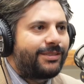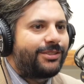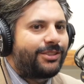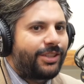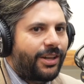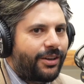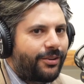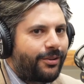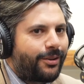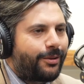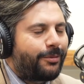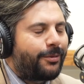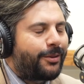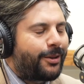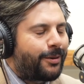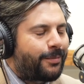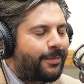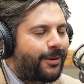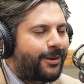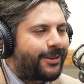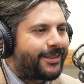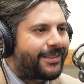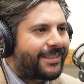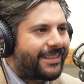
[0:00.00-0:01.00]
generally, when they're
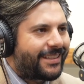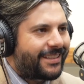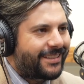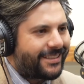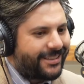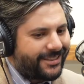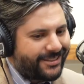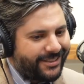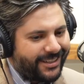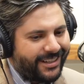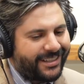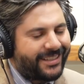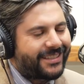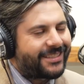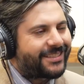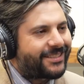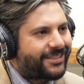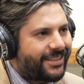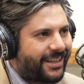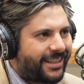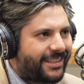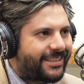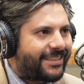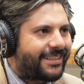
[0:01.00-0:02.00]
purchasing, they're trying to
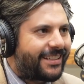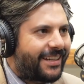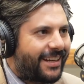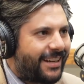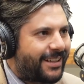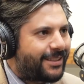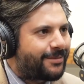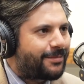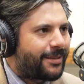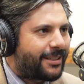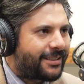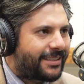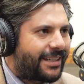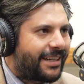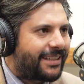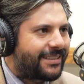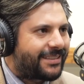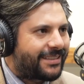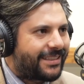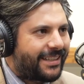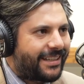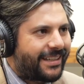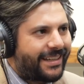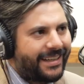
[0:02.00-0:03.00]
stretch and get as much house
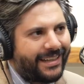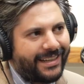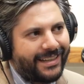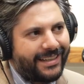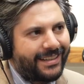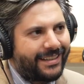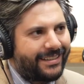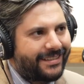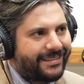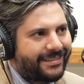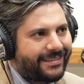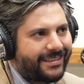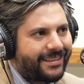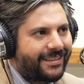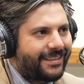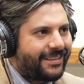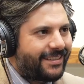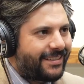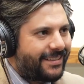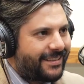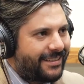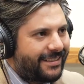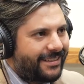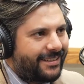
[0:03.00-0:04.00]
as they can, and
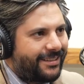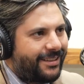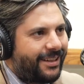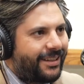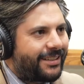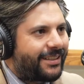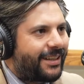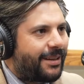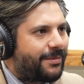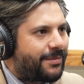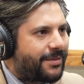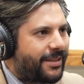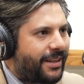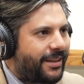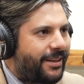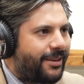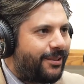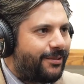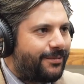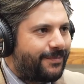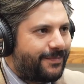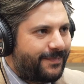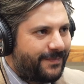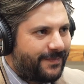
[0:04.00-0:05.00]
a lot of times they
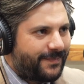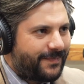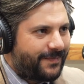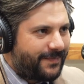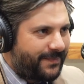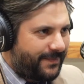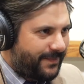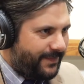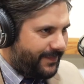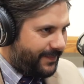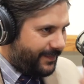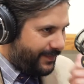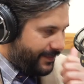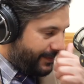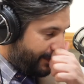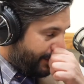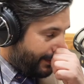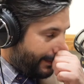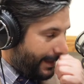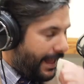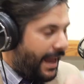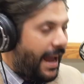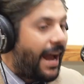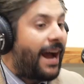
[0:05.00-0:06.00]
don't
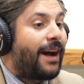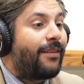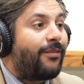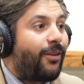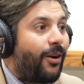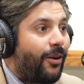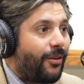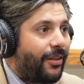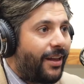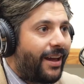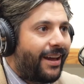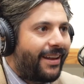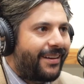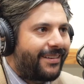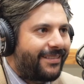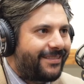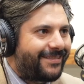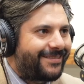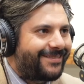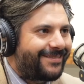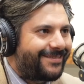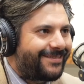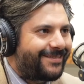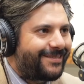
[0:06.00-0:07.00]
have all that
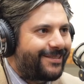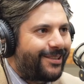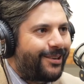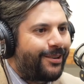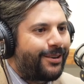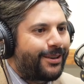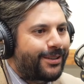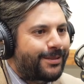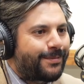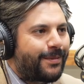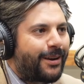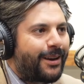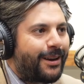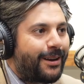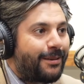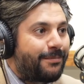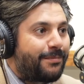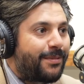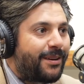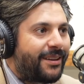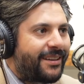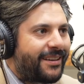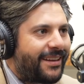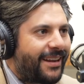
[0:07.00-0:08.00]
earnest money to
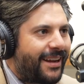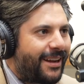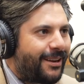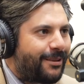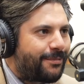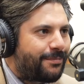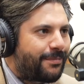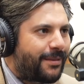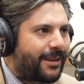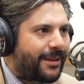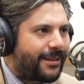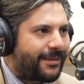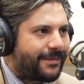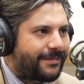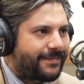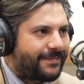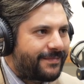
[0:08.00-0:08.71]
put down. But